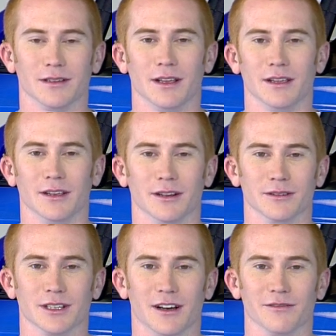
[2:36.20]
you know,
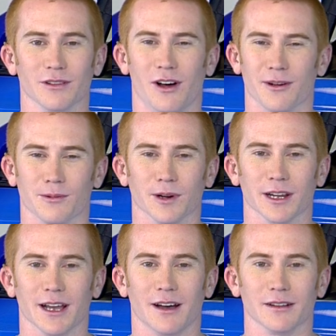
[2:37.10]
tough, long
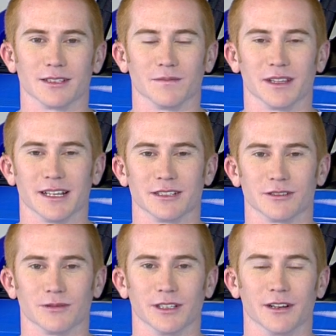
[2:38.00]
workout, something that's just
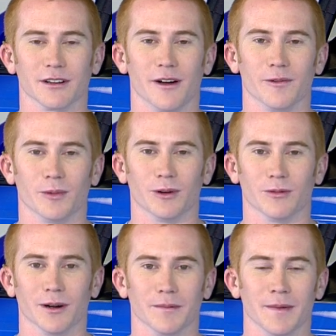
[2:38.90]
really uncomfortable
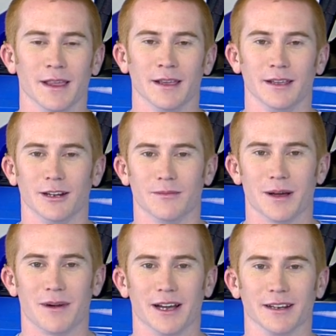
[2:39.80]
where, you know, my
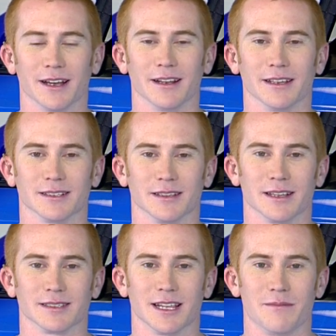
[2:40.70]
mind kind of gets in
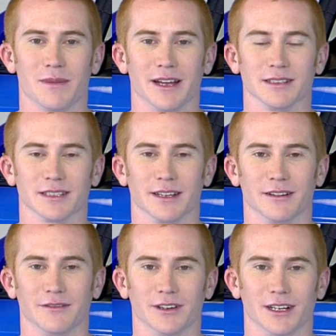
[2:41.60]
that same mindset
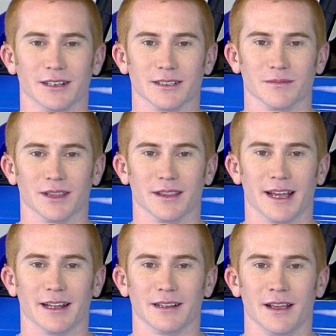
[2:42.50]
of uh, something
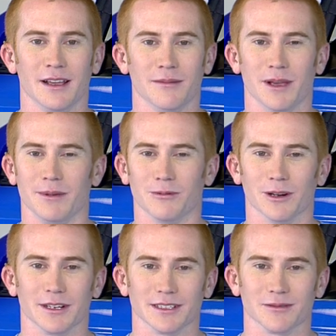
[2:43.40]
that maybe where
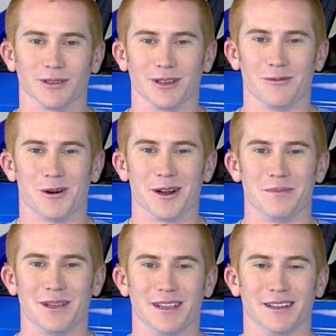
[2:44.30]
it doesn't really want to
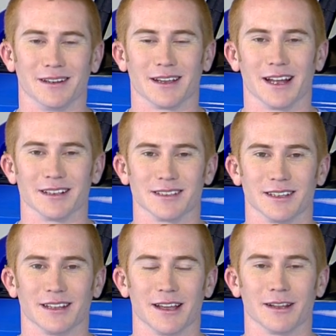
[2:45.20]
be and kind of sit
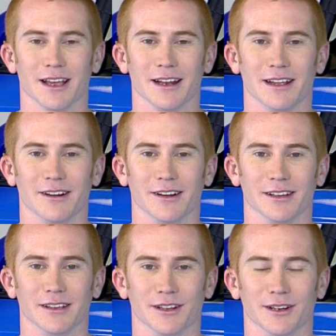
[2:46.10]
in that kind of area,
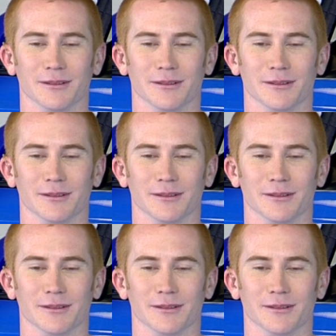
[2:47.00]
you know?